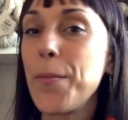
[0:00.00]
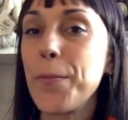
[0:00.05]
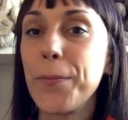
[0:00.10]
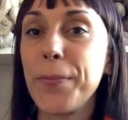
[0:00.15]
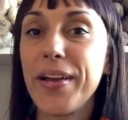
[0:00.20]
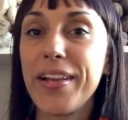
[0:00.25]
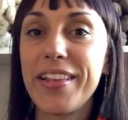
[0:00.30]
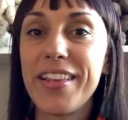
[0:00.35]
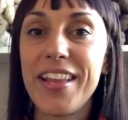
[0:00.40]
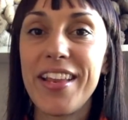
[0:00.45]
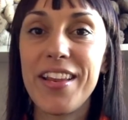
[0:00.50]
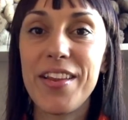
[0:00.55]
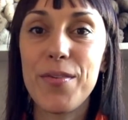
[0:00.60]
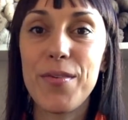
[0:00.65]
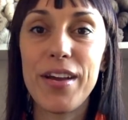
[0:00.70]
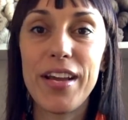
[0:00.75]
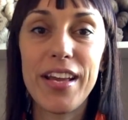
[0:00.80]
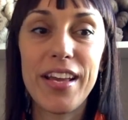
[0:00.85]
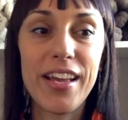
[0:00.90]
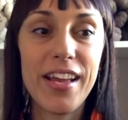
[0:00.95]
But
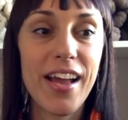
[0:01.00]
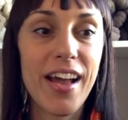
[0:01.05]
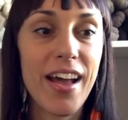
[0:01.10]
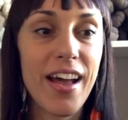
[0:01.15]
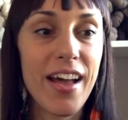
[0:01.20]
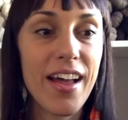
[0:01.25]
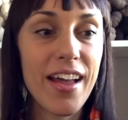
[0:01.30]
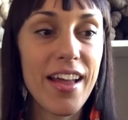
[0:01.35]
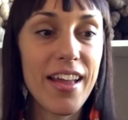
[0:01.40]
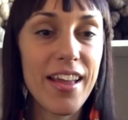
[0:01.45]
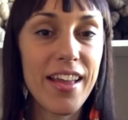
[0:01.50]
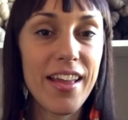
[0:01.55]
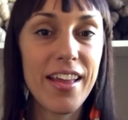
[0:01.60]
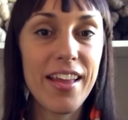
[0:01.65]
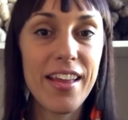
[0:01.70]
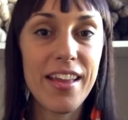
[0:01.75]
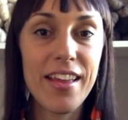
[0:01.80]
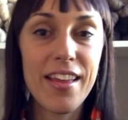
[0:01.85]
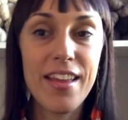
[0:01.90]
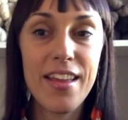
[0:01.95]
anyway,
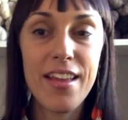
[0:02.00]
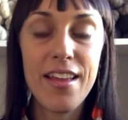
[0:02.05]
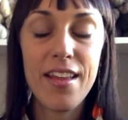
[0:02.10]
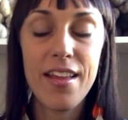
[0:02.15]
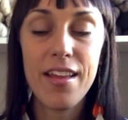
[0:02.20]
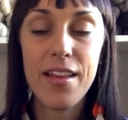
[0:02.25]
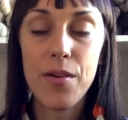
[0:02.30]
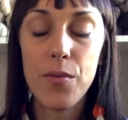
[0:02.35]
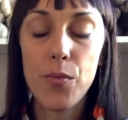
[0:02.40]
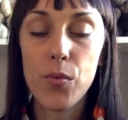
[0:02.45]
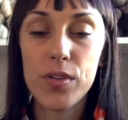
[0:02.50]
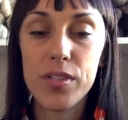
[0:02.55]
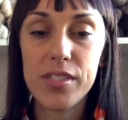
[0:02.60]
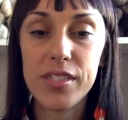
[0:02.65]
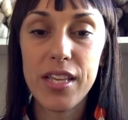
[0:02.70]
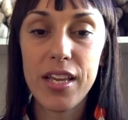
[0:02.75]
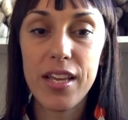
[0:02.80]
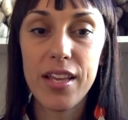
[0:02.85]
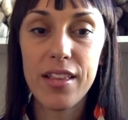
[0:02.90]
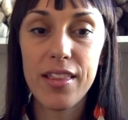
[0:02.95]
I was
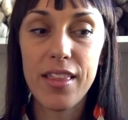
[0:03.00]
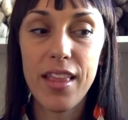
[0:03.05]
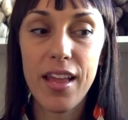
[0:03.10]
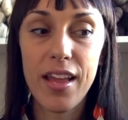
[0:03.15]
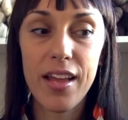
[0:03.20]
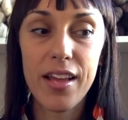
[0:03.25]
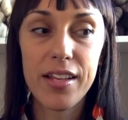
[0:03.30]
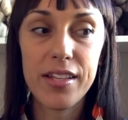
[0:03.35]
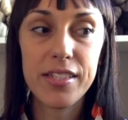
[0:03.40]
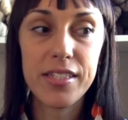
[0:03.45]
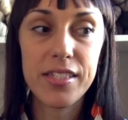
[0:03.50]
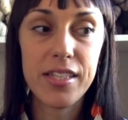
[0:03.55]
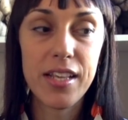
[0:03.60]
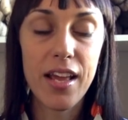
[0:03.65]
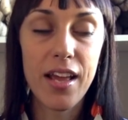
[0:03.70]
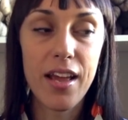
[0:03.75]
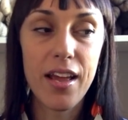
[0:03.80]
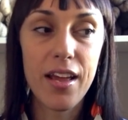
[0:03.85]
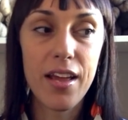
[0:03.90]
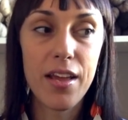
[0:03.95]
saying that
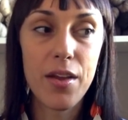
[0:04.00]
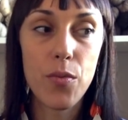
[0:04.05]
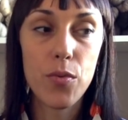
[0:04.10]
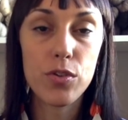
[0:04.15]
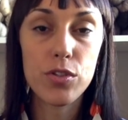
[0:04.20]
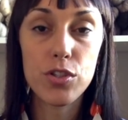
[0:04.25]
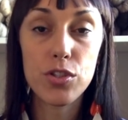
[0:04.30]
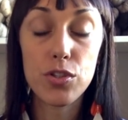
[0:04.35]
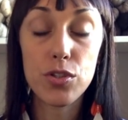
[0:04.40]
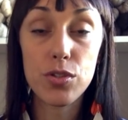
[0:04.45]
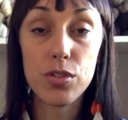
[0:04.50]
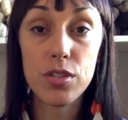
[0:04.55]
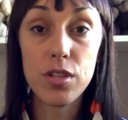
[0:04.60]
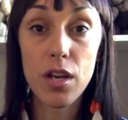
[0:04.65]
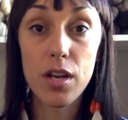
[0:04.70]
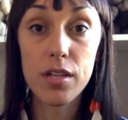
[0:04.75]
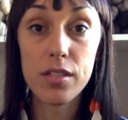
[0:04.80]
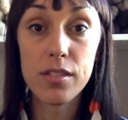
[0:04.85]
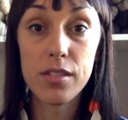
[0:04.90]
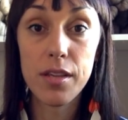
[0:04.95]
I wanted to
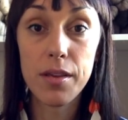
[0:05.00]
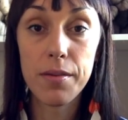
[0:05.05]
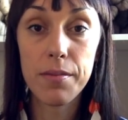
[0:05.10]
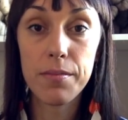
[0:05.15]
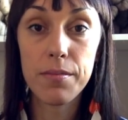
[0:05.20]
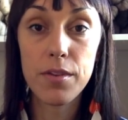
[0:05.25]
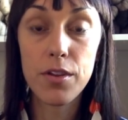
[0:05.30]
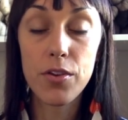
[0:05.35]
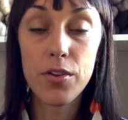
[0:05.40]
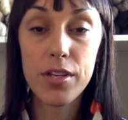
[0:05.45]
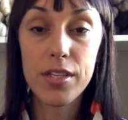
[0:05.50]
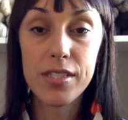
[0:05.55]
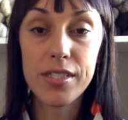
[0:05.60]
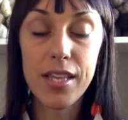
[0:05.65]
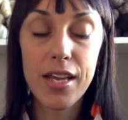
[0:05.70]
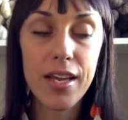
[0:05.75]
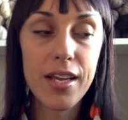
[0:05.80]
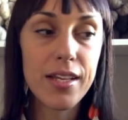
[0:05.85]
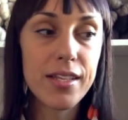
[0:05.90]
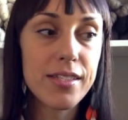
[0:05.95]
start some new
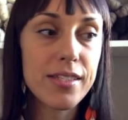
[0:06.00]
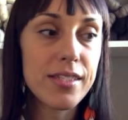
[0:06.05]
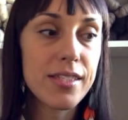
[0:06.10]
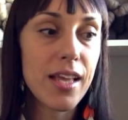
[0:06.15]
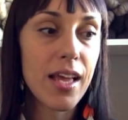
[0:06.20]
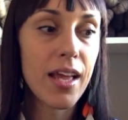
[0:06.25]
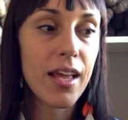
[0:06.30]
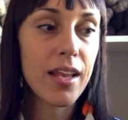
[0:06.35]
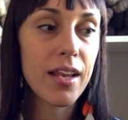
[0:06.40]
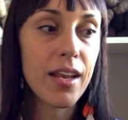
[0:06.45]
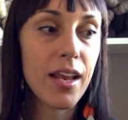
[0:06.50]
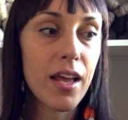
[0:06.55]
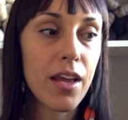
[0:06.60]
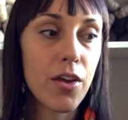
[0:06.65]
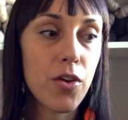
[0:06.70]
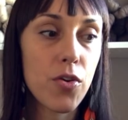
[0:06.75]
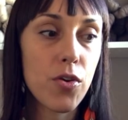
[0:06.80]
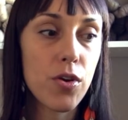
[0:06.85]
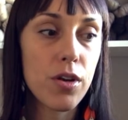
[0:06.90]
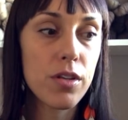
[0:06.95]
designs and I
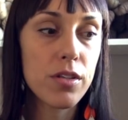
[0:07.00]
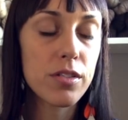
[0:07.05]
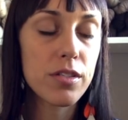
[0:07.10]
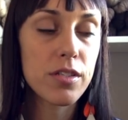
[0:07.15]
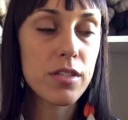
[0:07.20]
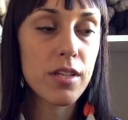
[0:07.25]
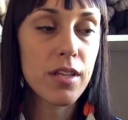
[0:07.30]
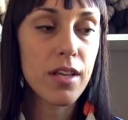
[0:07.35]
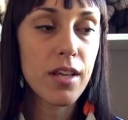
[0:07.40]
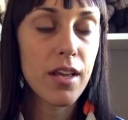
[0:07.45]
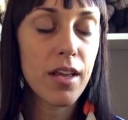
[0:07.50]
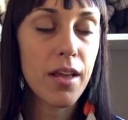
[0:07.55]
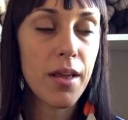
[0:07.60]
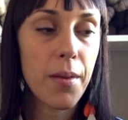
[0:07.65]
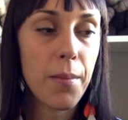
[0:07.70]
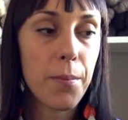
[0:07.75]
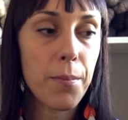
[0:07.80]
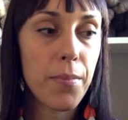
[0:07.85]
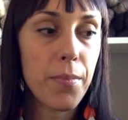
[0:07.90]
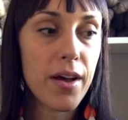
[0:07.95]
couldn't,
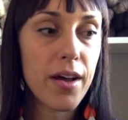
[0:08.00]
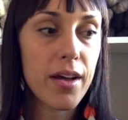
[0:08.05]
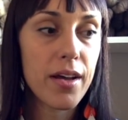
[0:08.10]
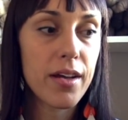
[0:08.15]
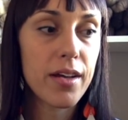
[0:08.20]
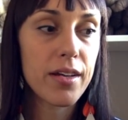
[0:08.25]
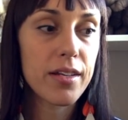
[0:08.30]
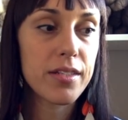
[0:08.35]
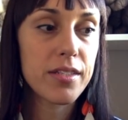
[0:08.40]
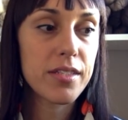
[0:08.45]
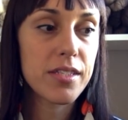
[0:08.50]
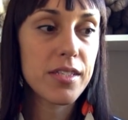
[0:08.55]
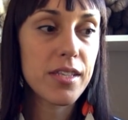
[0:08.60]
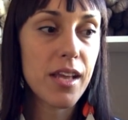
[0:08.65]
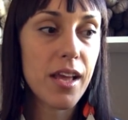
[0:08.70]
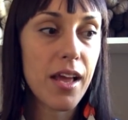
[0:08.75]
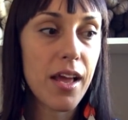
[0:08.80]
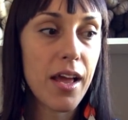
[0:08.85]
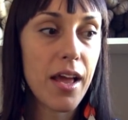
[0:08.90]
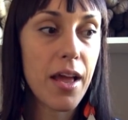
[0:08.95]
but
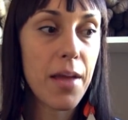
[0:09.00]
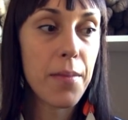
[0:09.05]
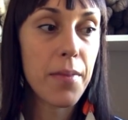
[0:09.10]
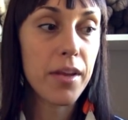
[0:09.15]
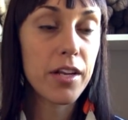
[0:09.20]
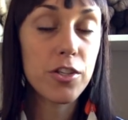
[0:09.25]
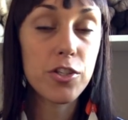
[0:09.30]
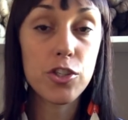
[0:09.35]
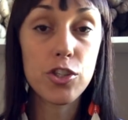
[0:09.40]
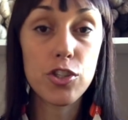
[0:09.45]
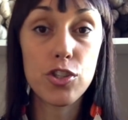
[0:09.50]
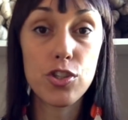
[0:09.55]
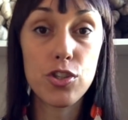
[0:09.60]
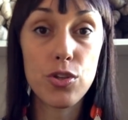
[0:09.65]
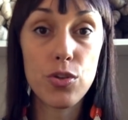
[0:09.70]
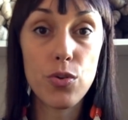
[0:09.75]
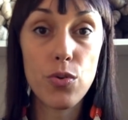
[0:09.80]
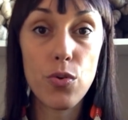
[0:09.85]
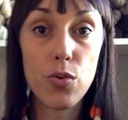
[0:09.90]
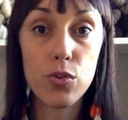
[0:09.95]
I managed
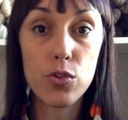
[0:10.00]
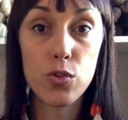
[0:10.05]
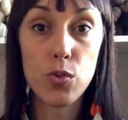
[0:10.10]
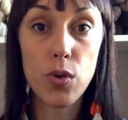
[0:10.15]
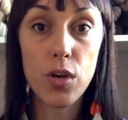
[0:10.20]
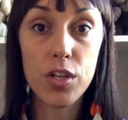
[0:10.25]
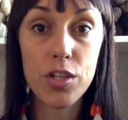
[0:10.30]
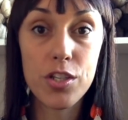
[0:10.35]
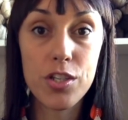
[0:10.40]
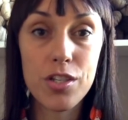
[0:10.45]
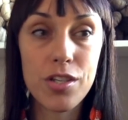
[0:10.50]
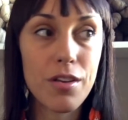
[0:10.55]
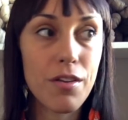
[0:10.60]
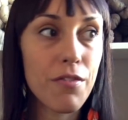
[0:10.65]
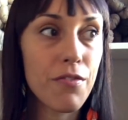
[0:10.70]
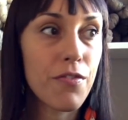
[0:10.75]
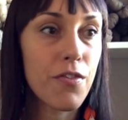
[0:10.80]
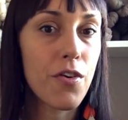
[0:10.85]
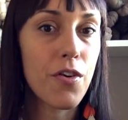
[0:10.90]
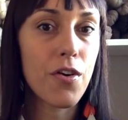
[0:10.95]
to swatch
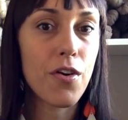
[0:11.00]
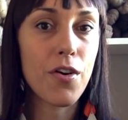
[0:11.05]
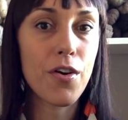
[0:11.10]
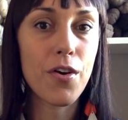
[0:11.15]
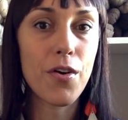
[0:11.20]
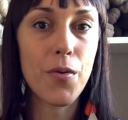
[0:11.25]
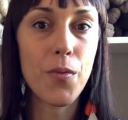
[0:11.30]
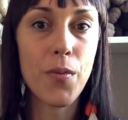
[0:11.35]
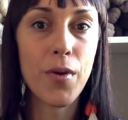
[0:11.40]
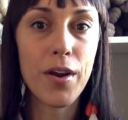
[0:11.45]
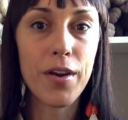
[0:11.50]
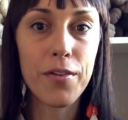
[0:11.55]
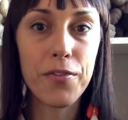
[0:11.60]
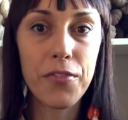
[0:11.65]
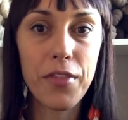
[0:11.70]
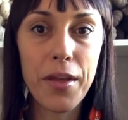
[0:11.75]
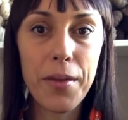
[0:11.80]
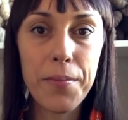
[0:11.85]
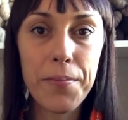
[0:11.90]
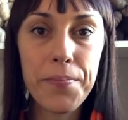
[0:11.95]
for one of
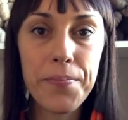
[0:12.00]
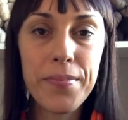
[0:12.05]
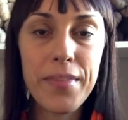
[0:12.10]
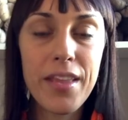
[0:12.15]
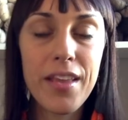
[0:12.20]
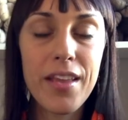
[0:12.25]
them.